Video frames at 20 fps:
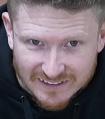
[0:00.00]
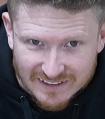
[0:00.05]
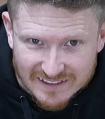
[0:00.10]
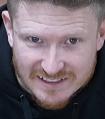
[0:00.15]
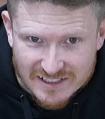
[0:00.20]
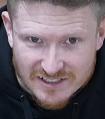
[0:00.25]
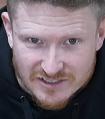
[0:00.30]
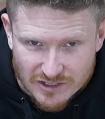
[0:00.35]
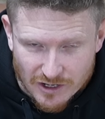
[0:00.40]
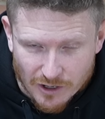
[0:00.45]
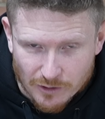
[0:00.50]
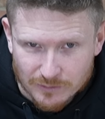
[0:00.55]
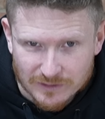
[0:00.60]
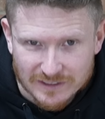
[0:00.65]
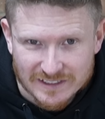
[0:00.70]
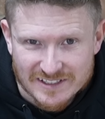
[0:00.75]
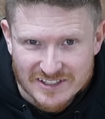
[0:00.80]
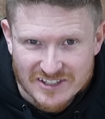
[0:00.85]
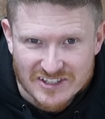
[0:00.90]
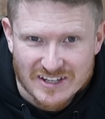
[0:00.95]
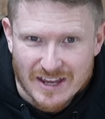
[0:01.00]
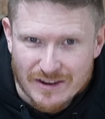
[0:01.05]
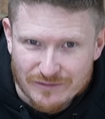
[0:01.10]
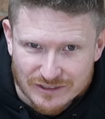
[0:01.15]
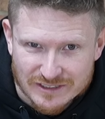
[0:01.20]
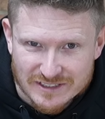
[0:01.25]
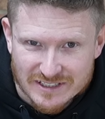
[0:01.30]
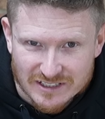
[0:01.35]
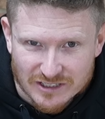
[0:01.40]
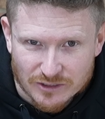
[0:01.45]
is it's only
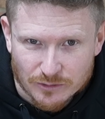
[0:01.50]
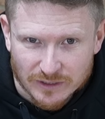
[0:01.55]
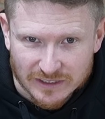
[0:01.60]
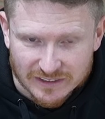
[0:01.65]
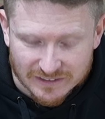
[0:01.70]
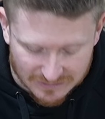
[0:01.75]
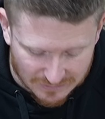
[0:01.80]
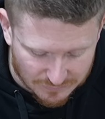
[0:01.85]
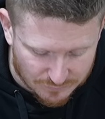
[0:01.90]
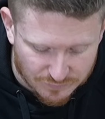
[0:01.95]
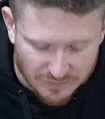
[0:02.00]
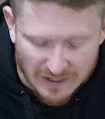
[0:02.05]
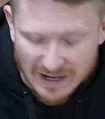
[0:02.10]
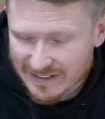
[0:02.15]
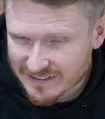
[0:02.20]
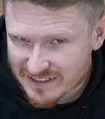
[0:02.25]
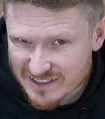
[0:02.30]
70 quid. In fact,